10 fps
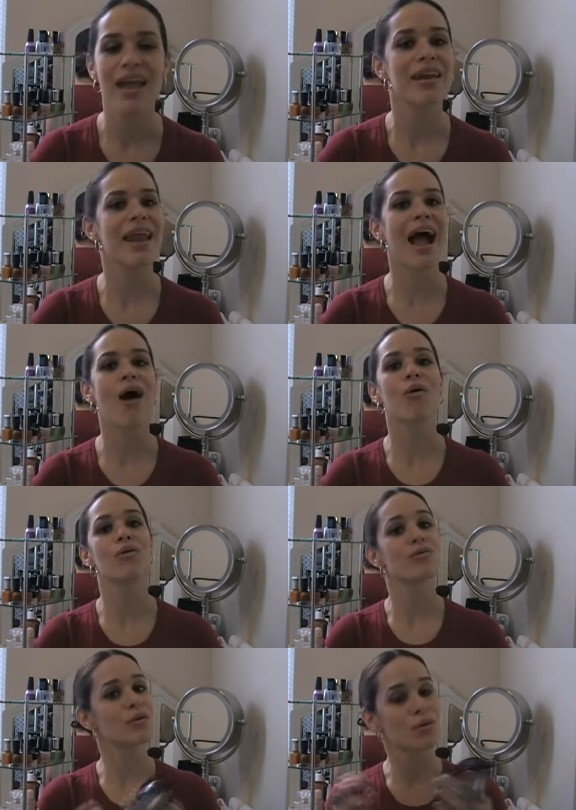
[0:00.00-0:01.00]

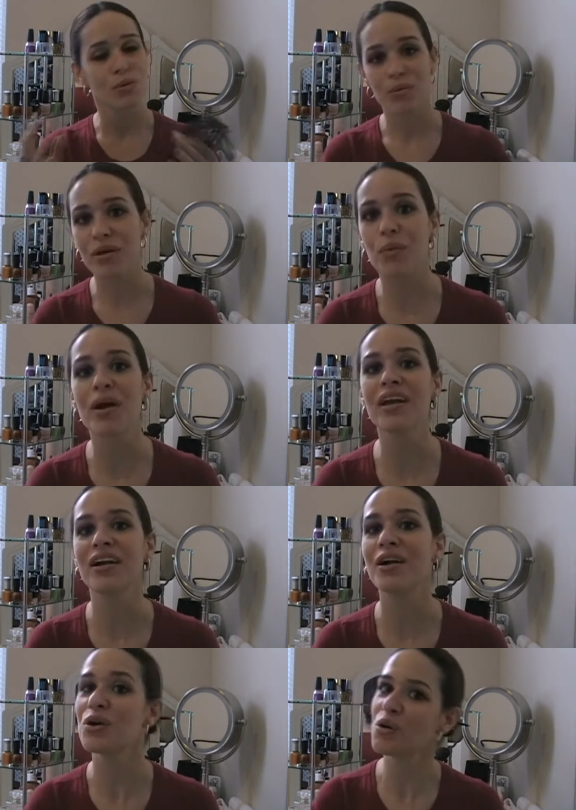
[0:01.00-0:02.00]
Now, the
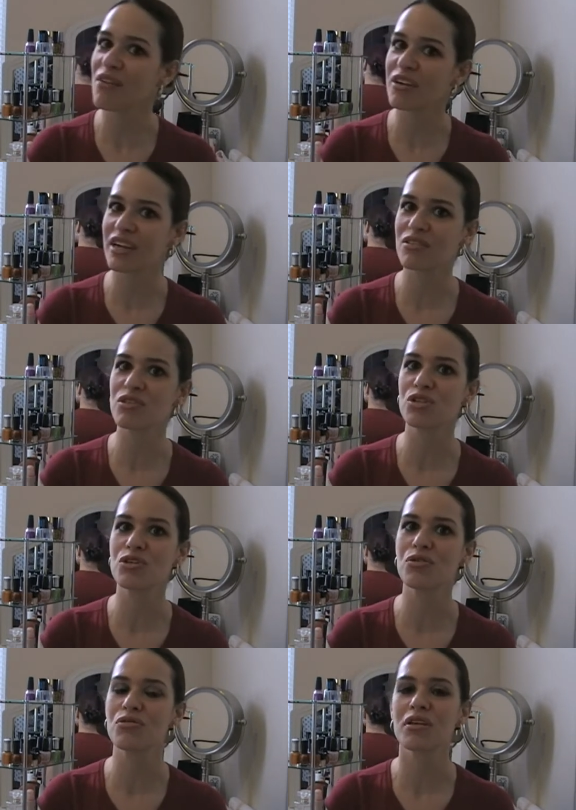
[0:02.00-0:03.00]
winner, whoever gets to
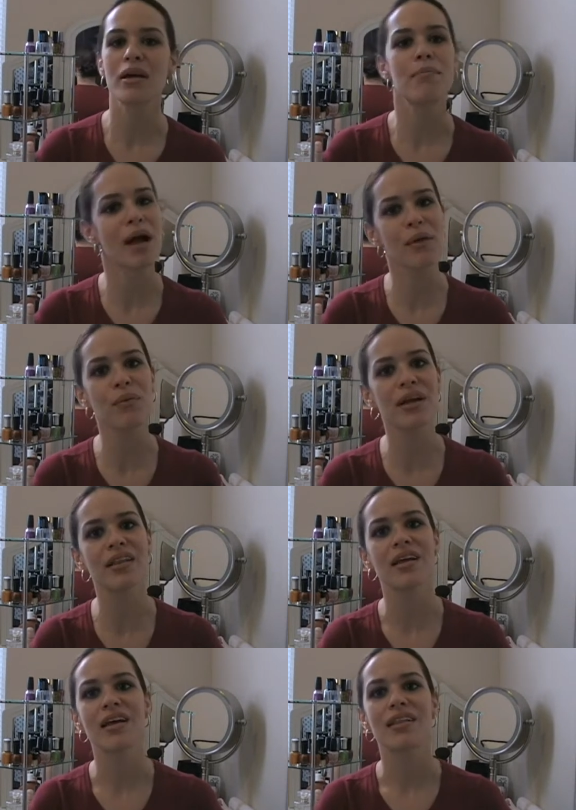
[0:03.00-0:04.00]
choose, might
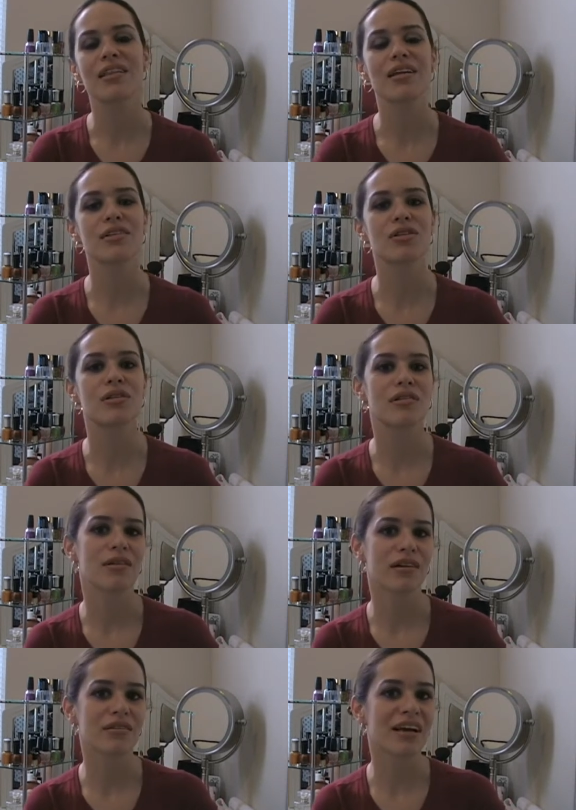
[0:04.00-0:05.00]
win the
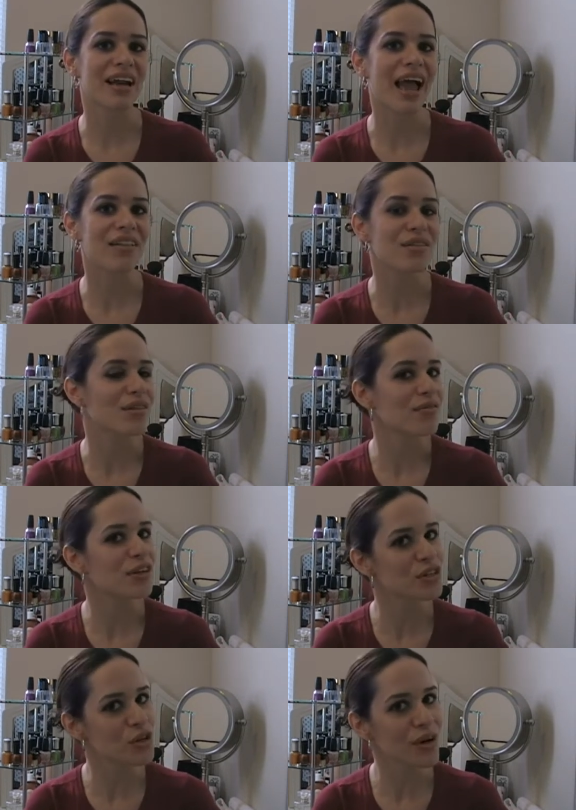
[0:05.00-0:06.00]
sunglasses of
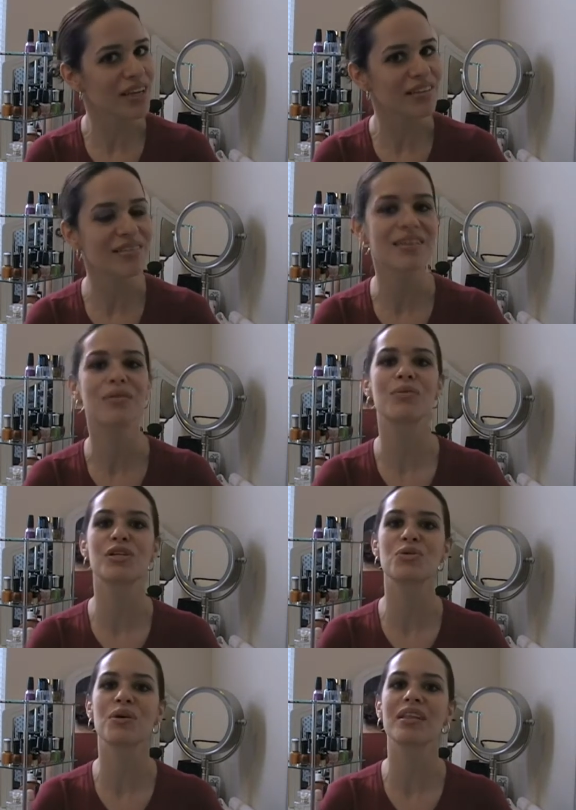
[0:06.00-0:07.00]
their choice,
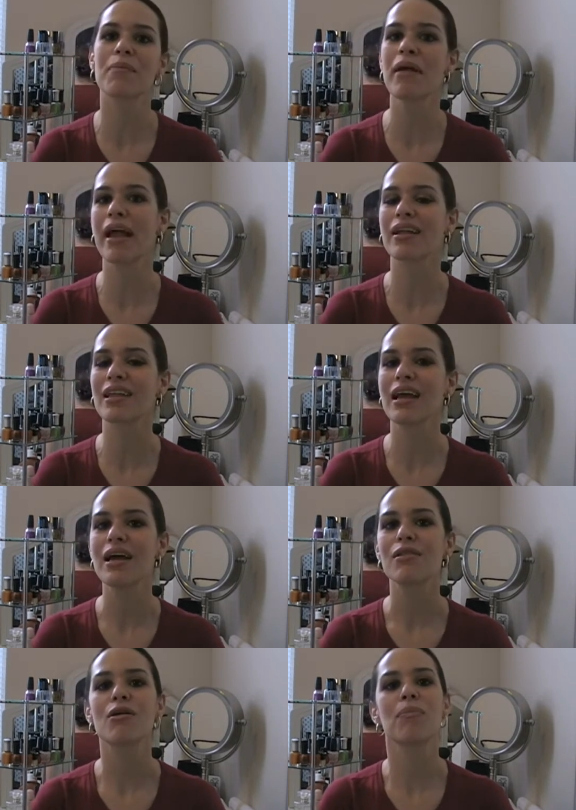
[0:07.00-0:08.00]
which one they picked.
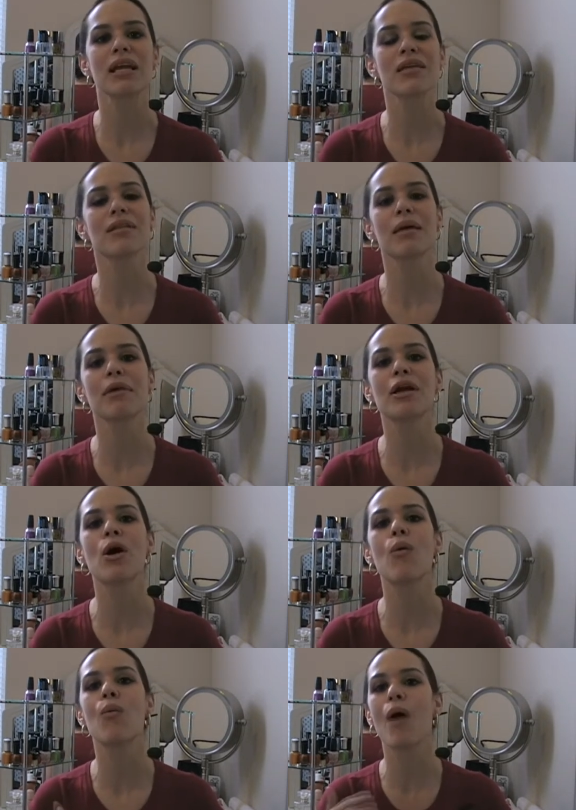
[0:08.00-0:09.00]
So please let me
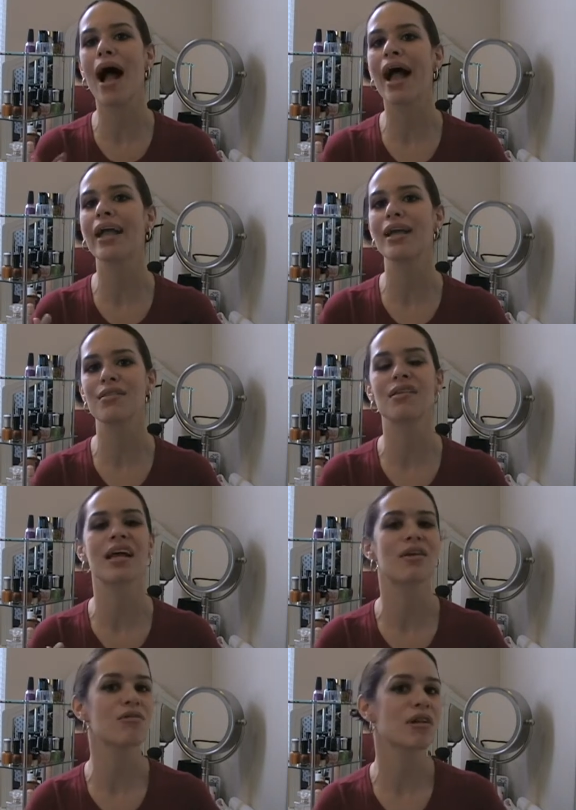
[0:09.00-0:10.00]
know why is it
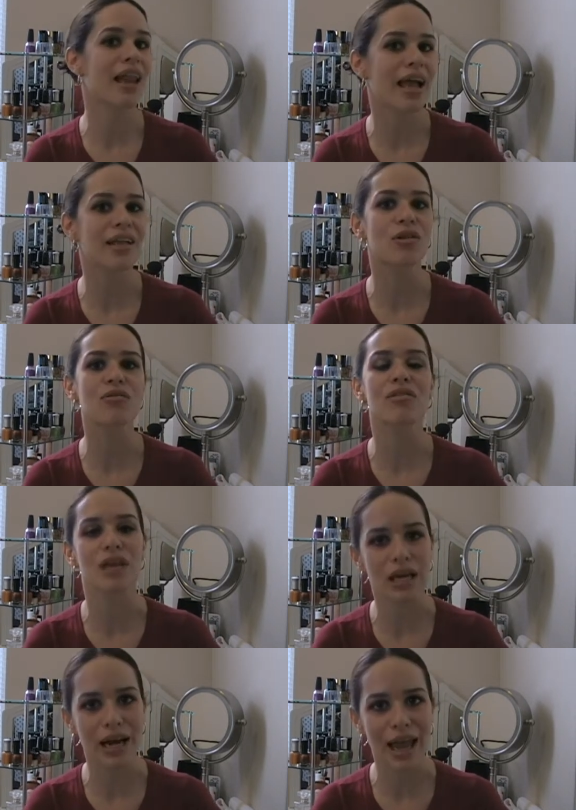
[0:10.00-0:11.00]
that you like those
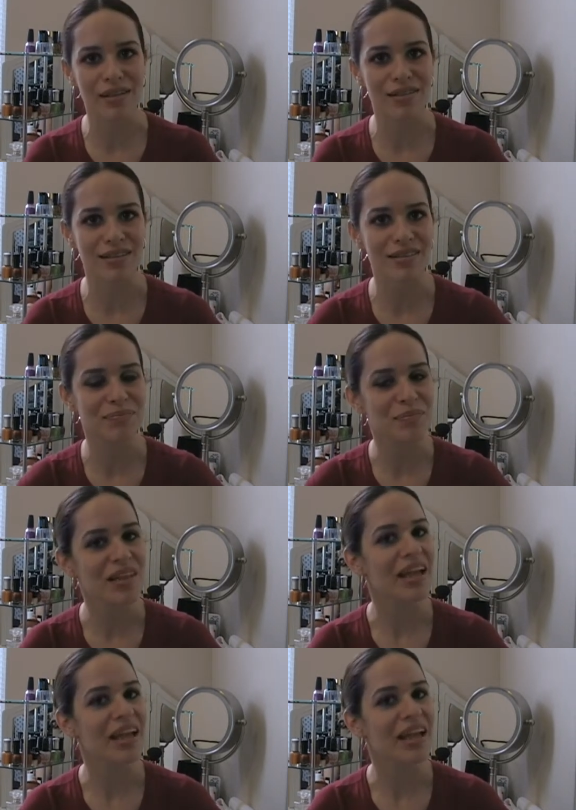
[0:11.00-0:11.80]
sunglasses.